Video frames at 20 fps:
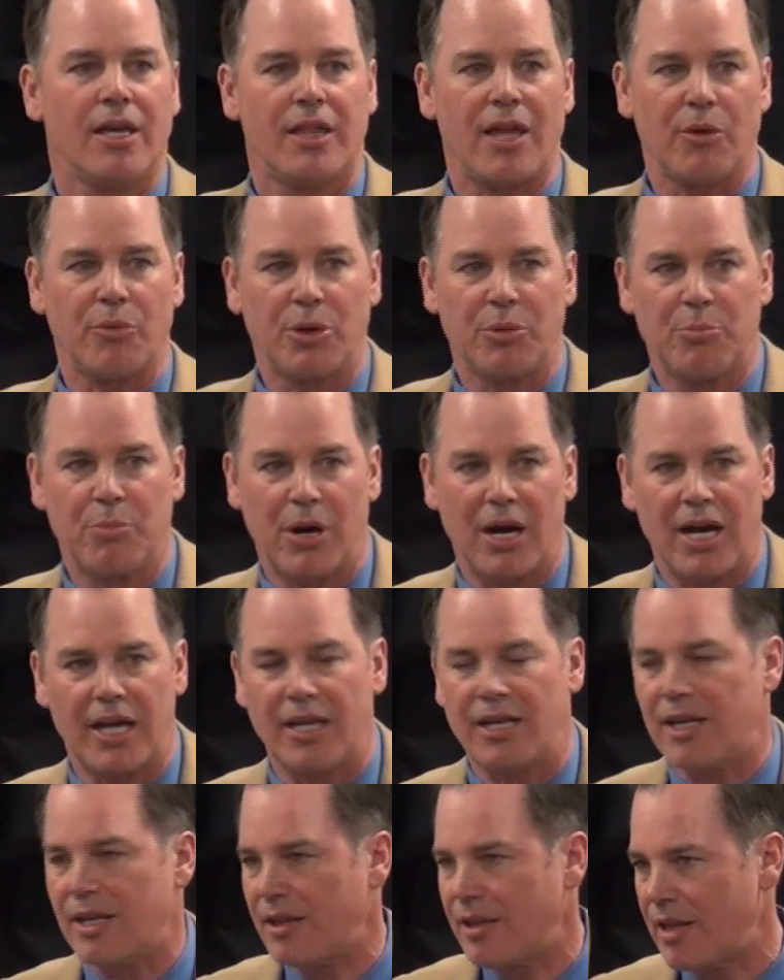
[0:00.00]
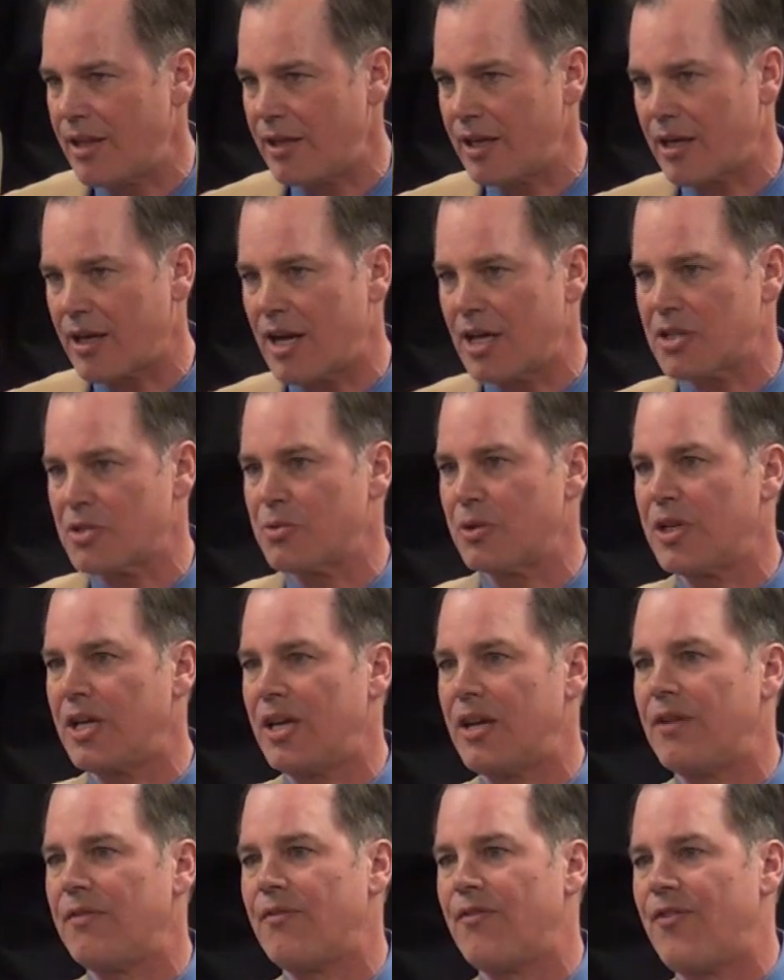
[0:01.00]
They would bite, and then the cuts would
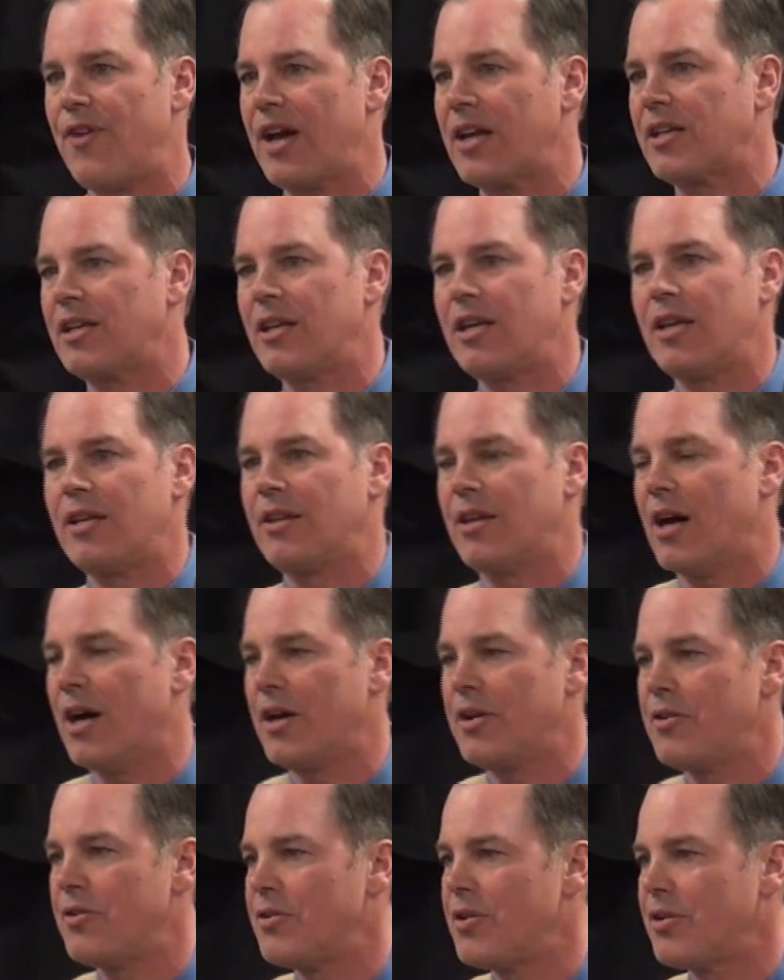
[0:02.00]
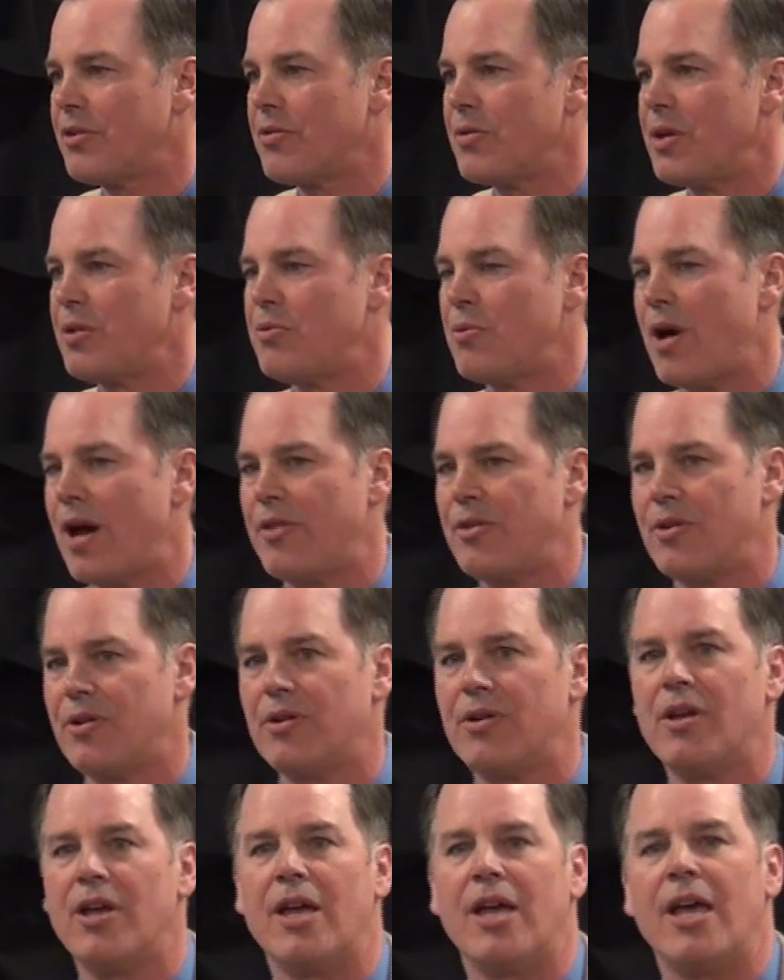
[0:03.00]
get infected in the 100-degree
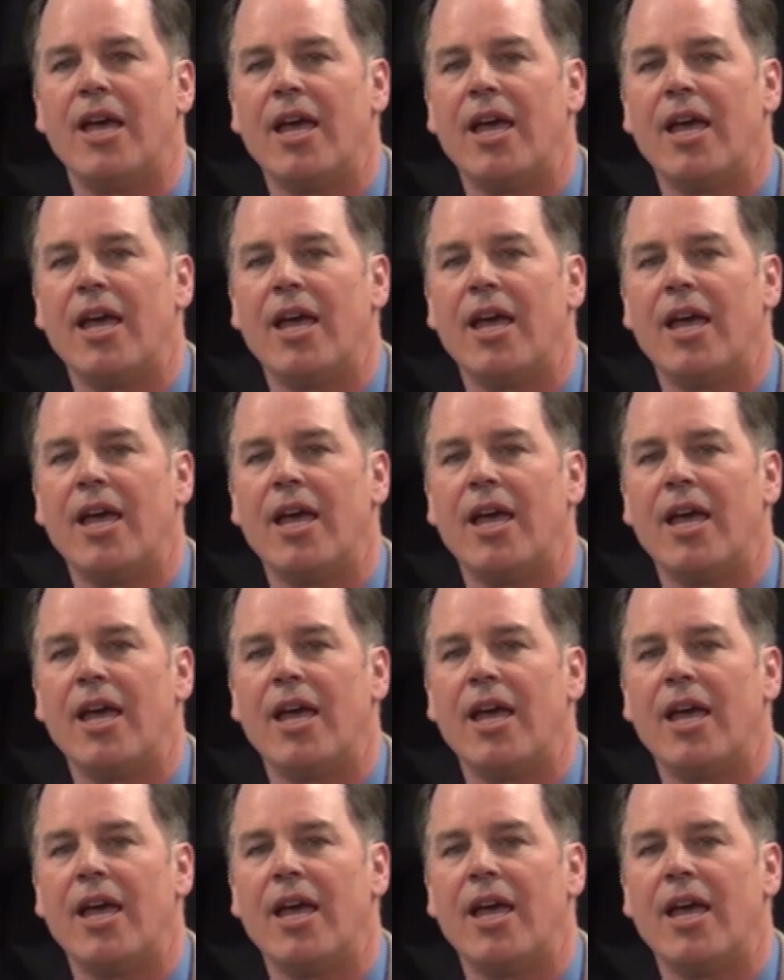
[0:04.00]
weather.